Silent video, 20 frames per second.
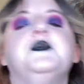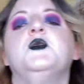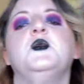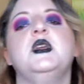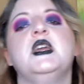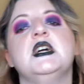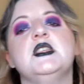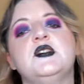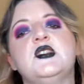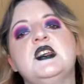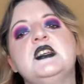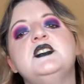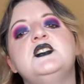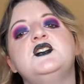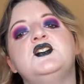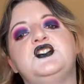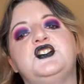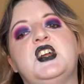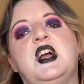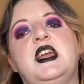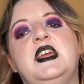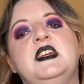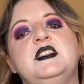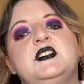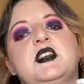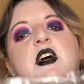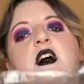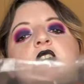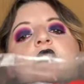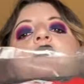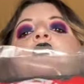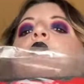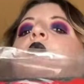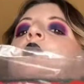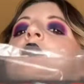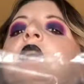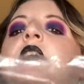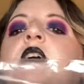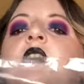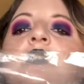we got this giant tug
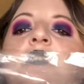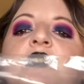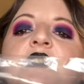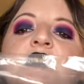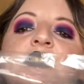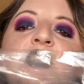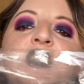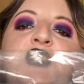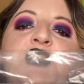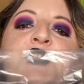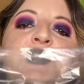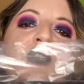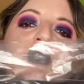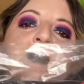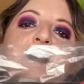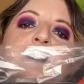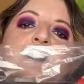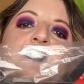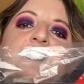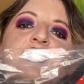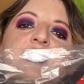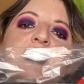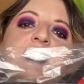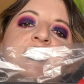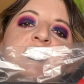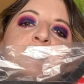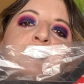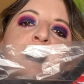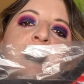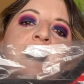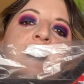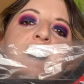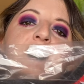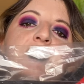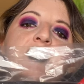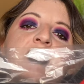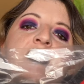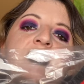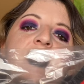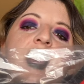toy. Isn't it huge? It's bigger
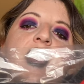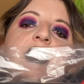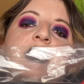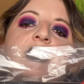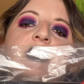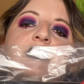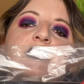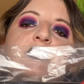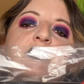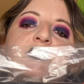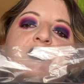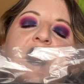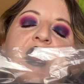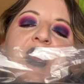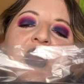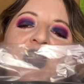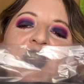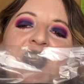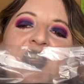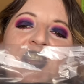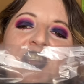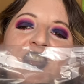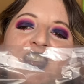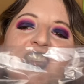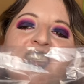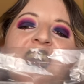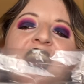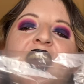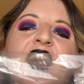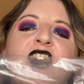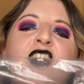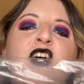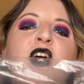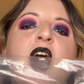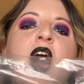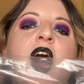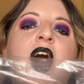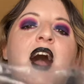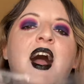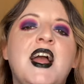than Titus.
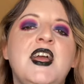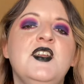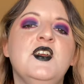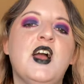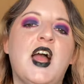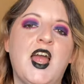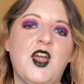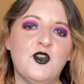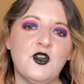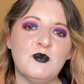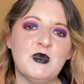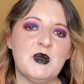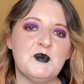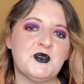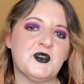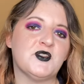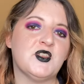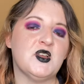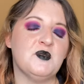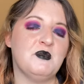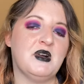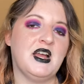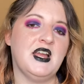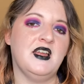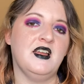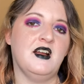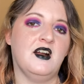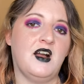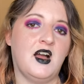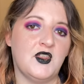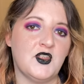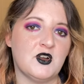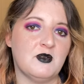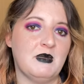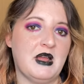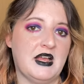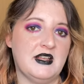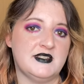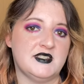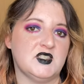I remember that my other
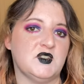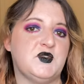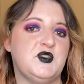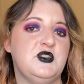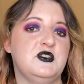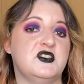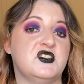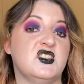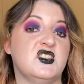Mastiff used